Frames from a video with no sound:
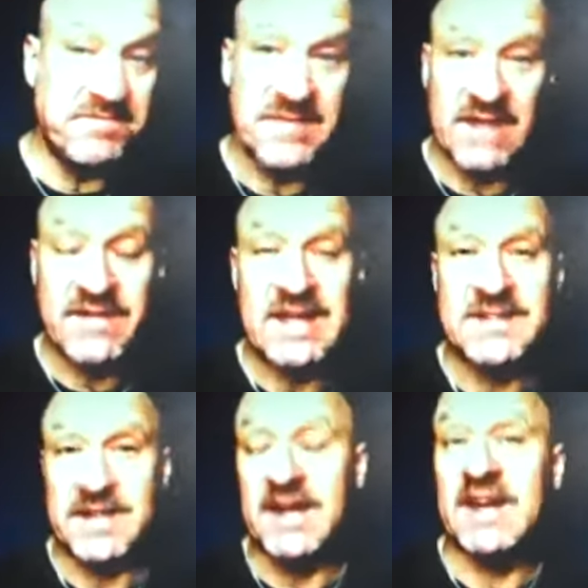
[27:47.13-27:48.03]
if that's
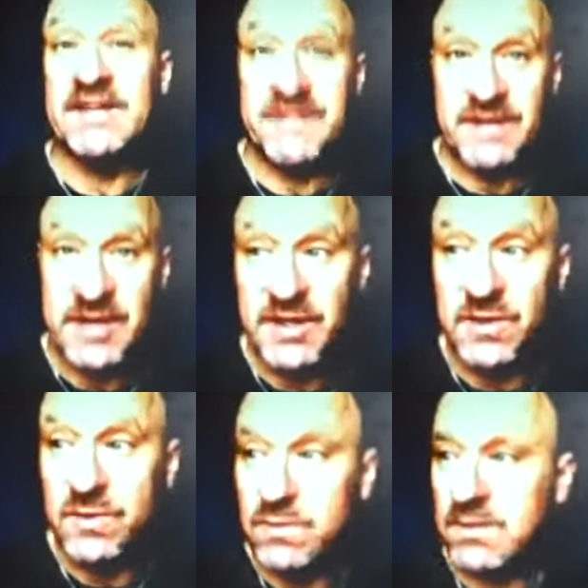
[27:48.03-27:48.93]
enough for
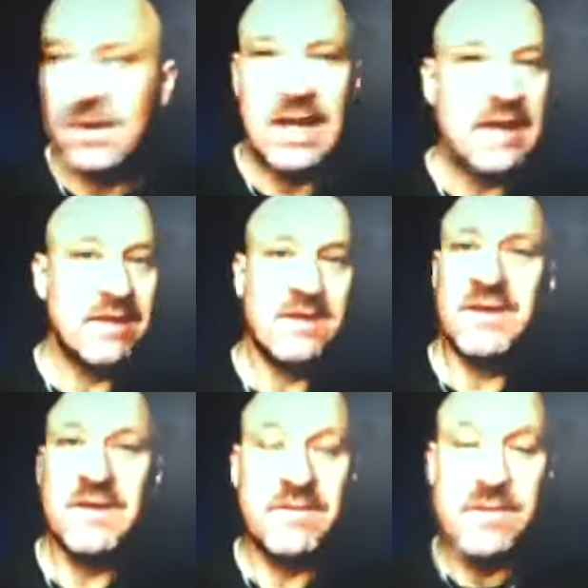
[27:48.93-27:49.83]
you,
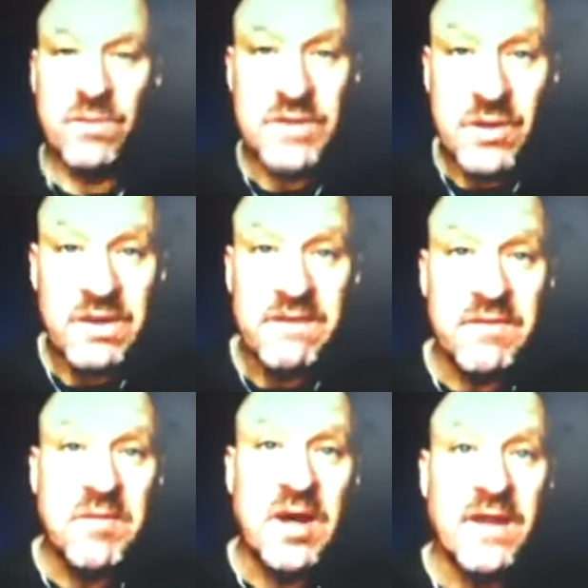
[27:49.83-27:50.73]
don't even
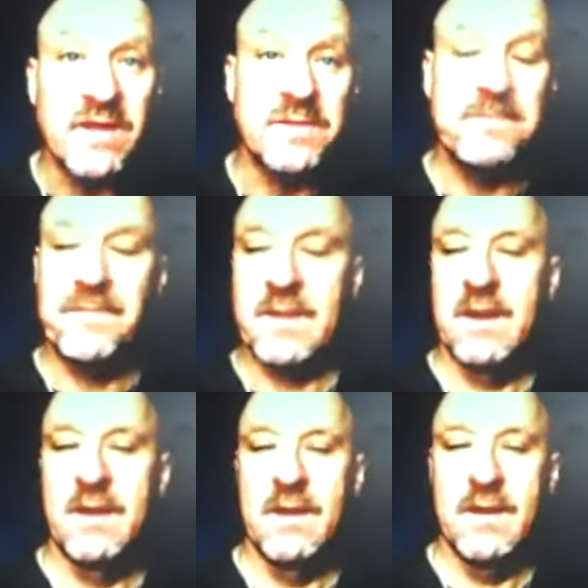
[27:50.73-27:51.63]
bother.
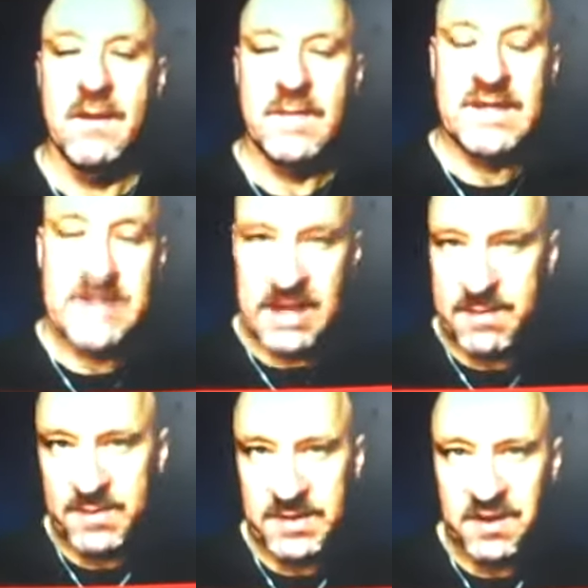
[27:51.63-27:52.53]
But this came
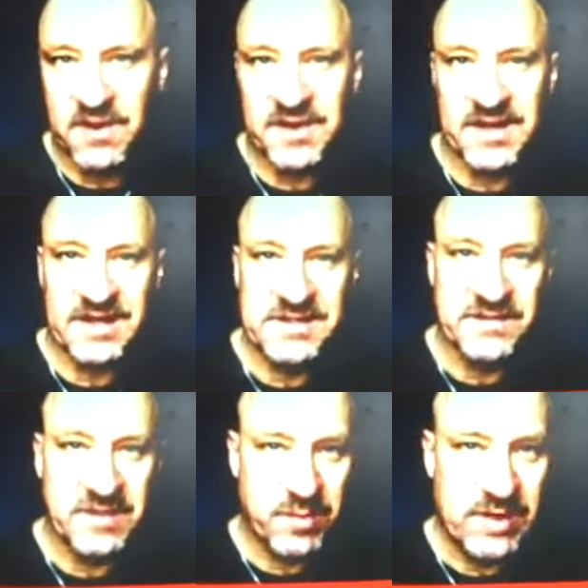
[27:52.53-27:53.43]
up in the context of
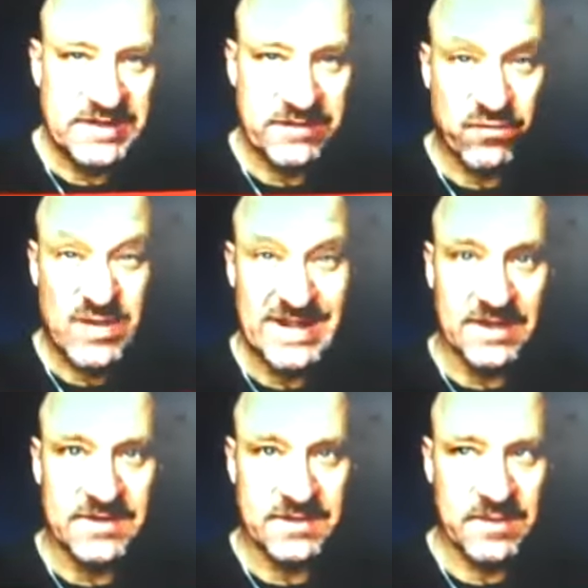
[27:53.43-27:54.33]
depressive
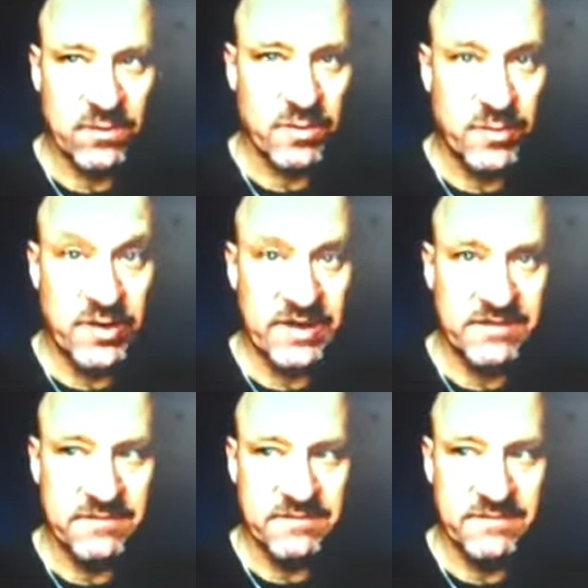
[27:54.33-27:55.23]
realism, and we're putting
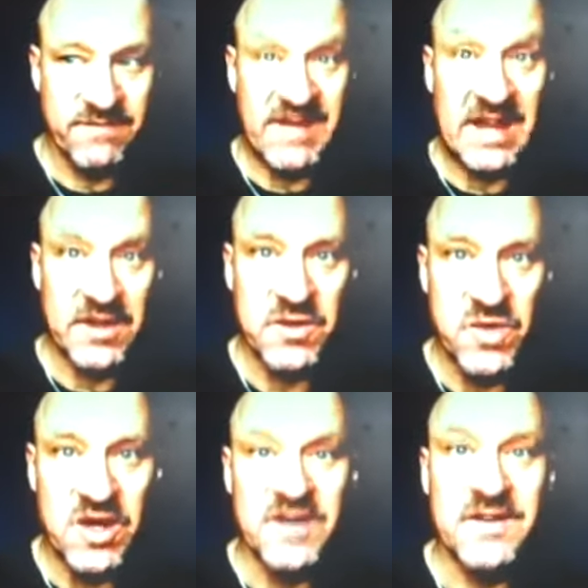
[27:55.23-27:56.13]
value
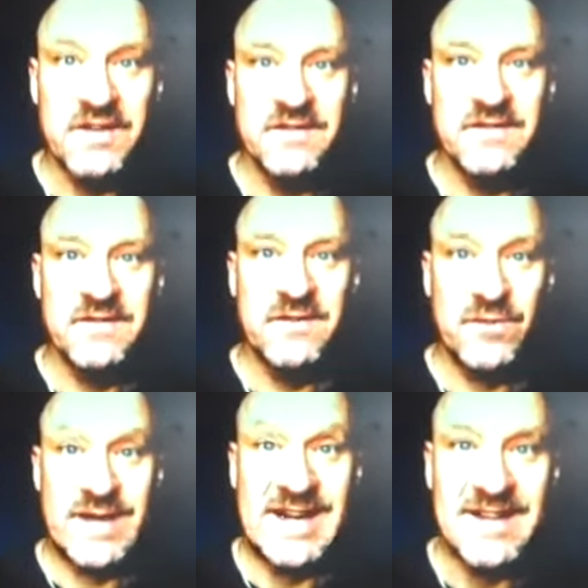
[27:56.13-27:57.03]
on
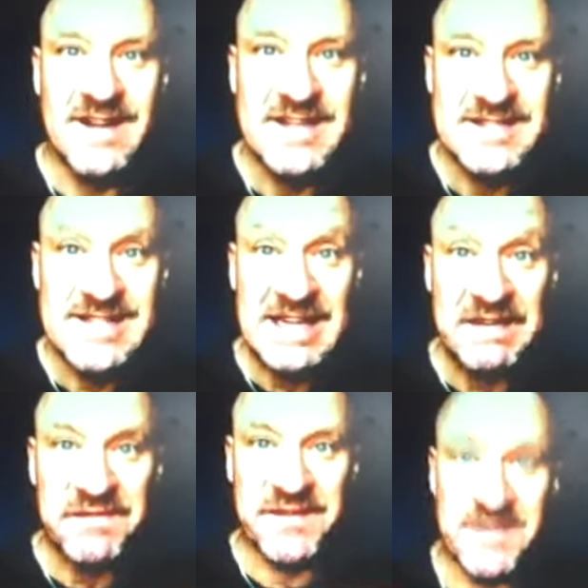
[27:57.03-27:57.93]
reality itself.